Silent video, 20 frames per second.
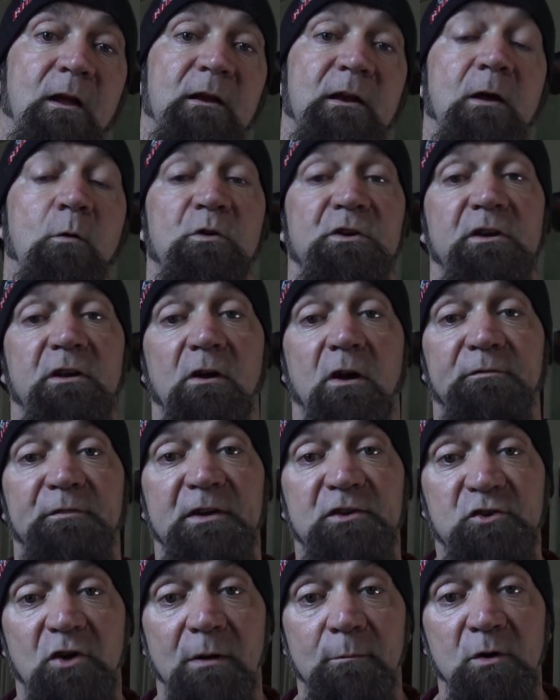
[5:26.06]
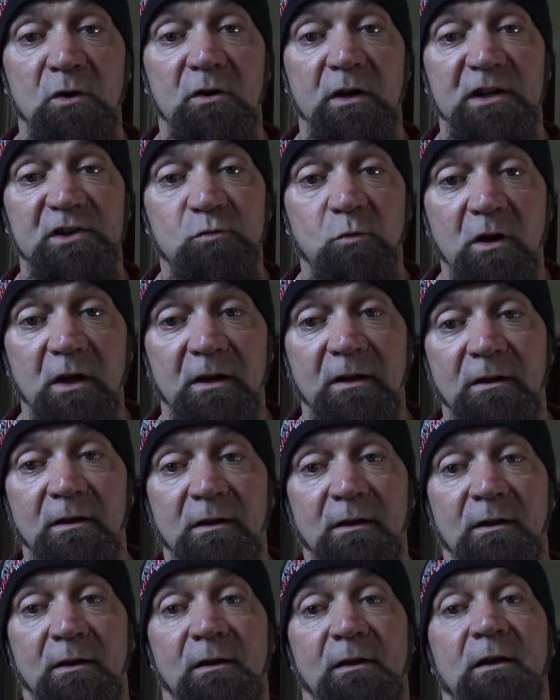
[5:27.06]
And now when you get off the treadmill, guess
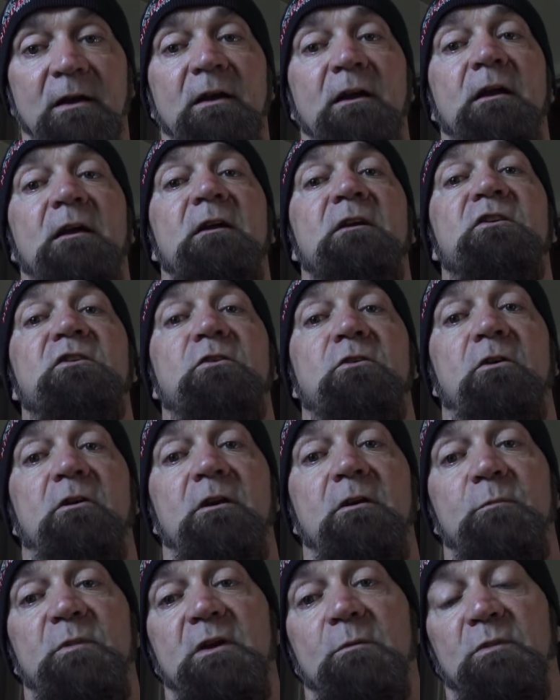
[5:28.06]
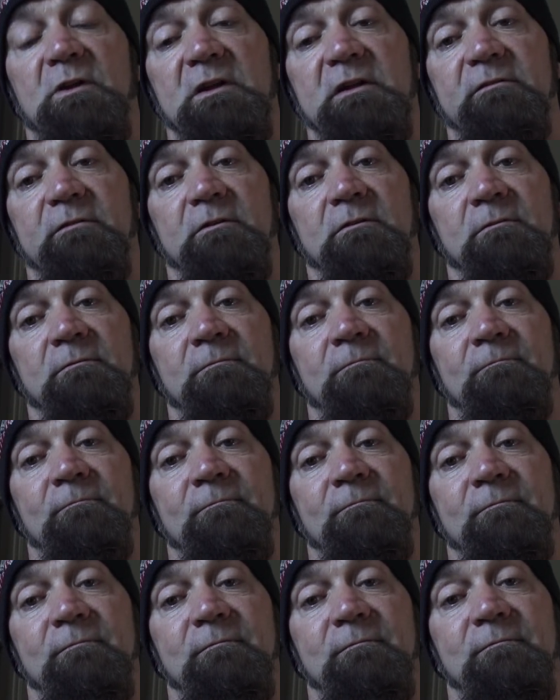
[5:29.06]
what? You're going to be a believer.
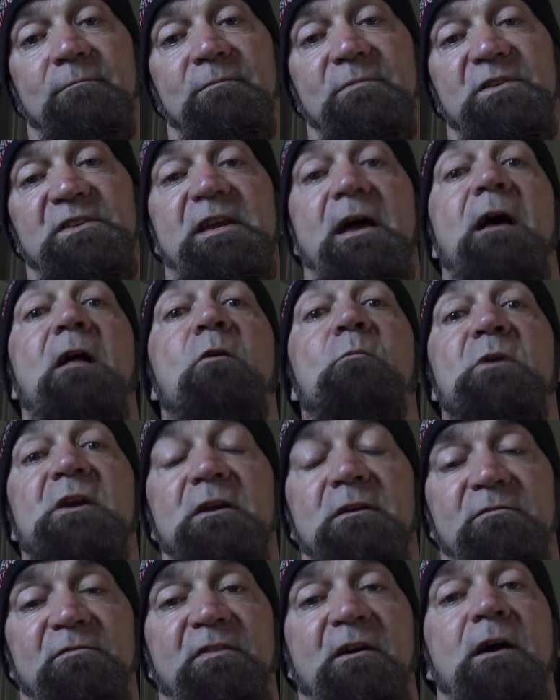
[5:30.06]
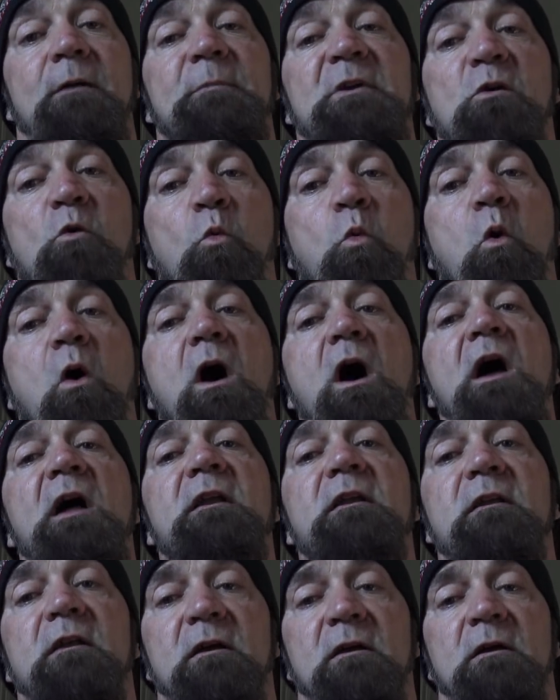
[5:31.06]
Tell me, find me
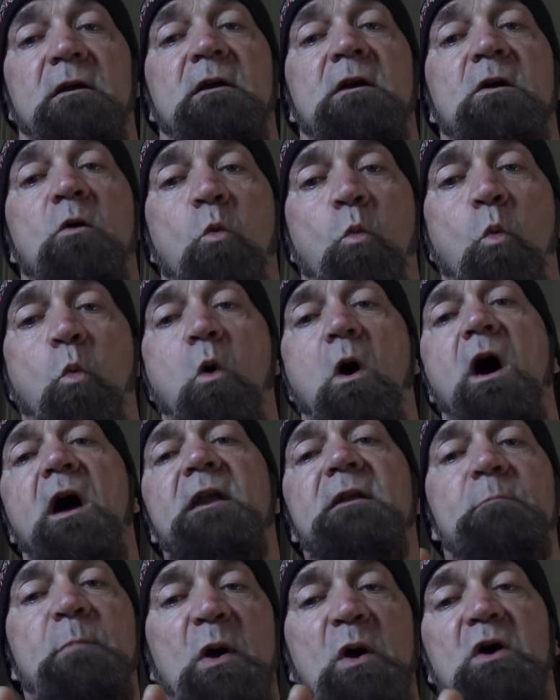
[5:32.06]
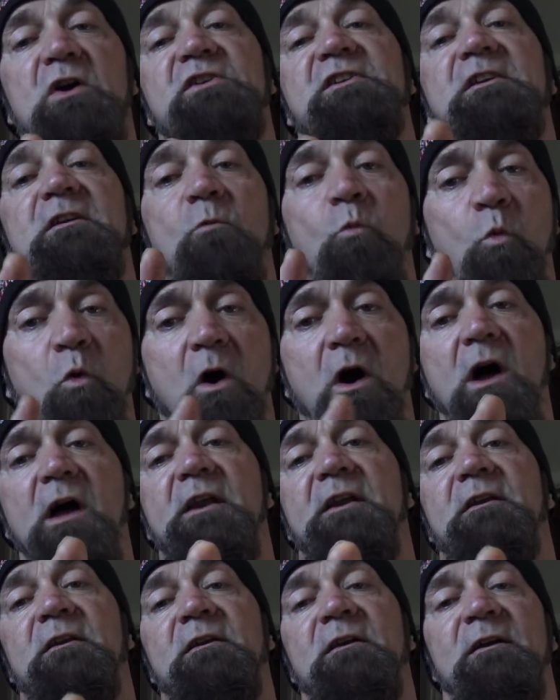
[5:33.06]
one person
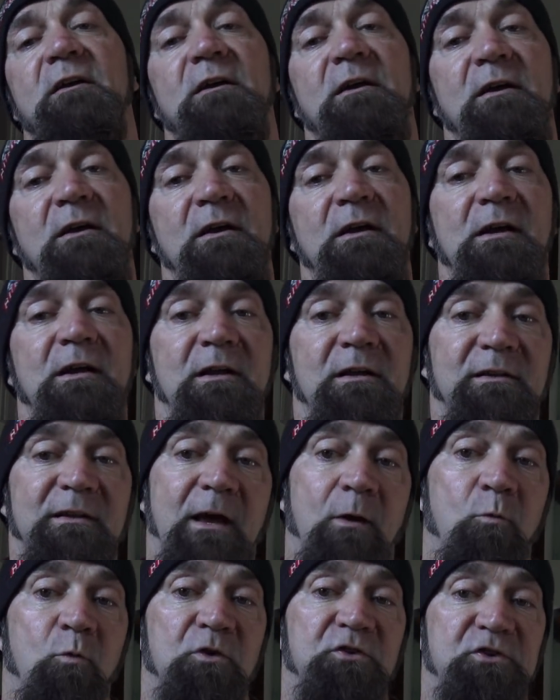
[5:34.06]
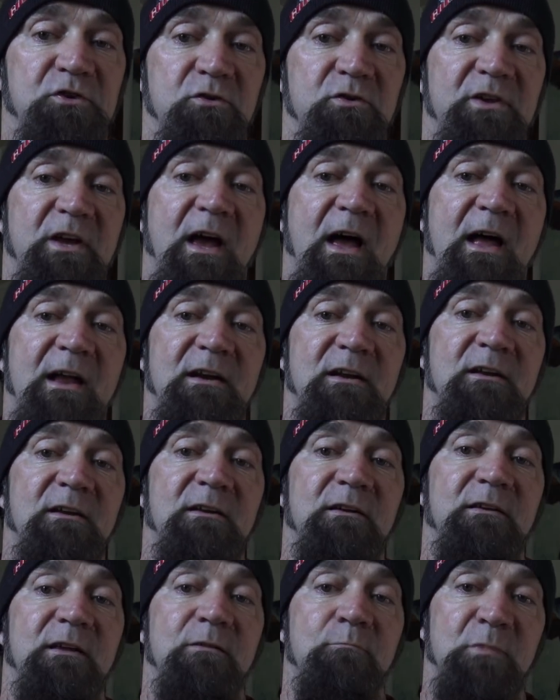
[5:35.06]
that will do that,
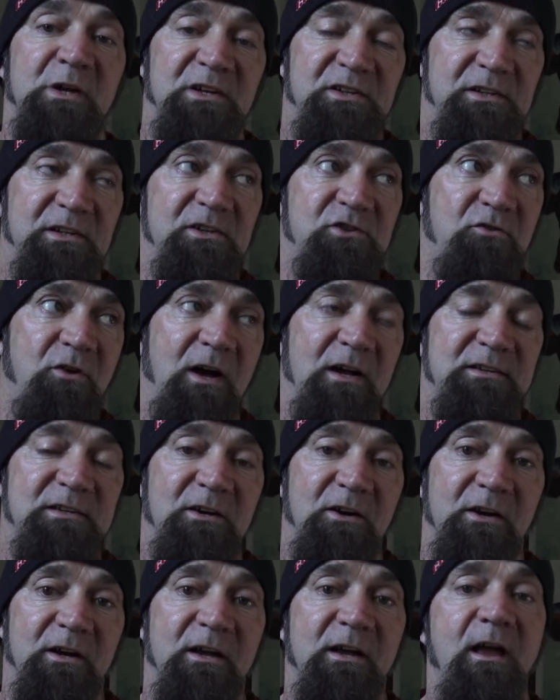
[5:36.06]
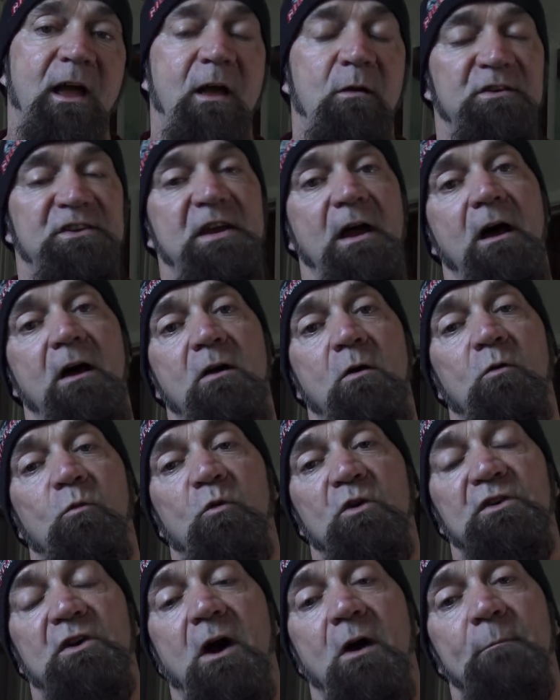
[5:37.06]
that meets these criteria, and
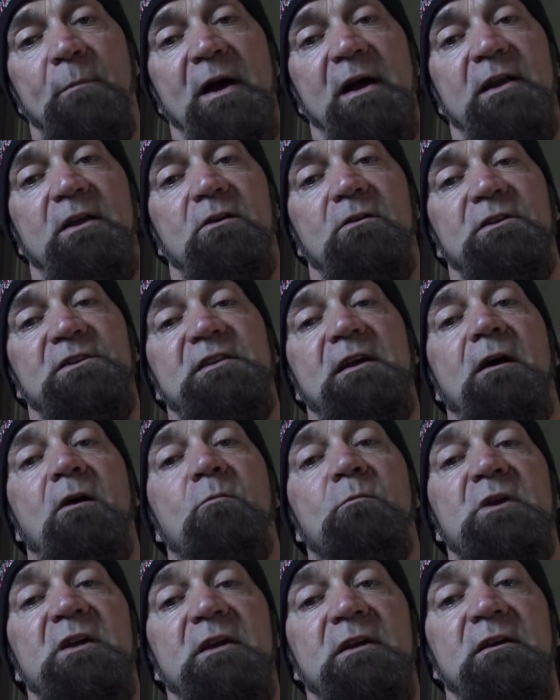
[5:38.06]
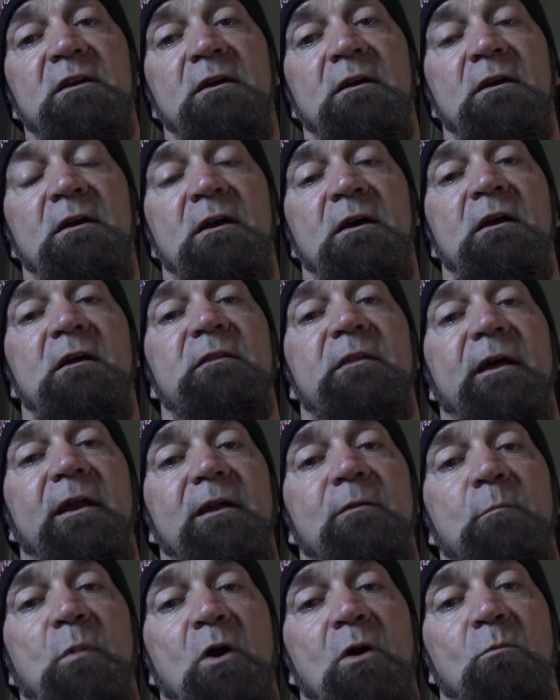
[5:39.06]
will come back here and tell me they
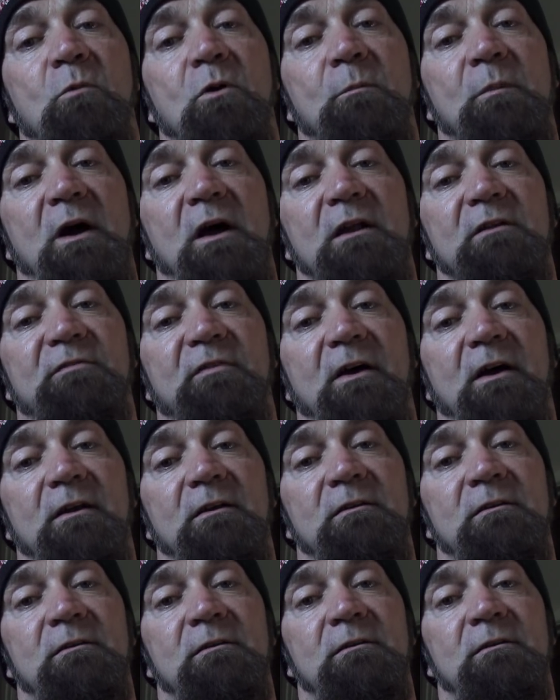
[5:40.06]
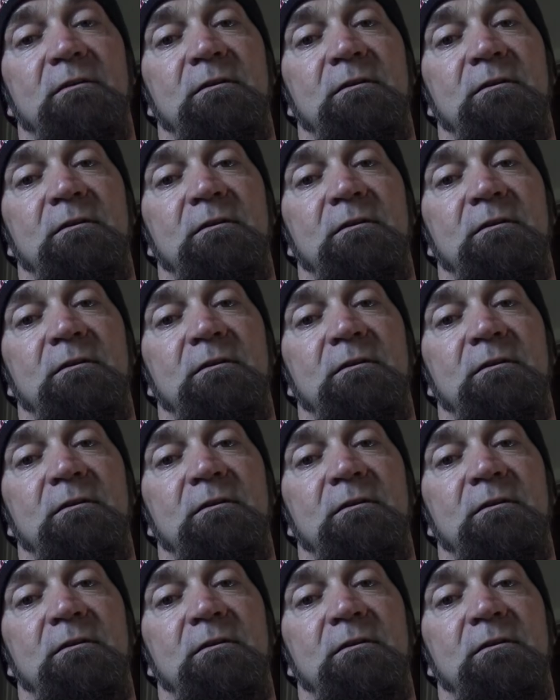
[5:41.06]
didn't burn more body fat.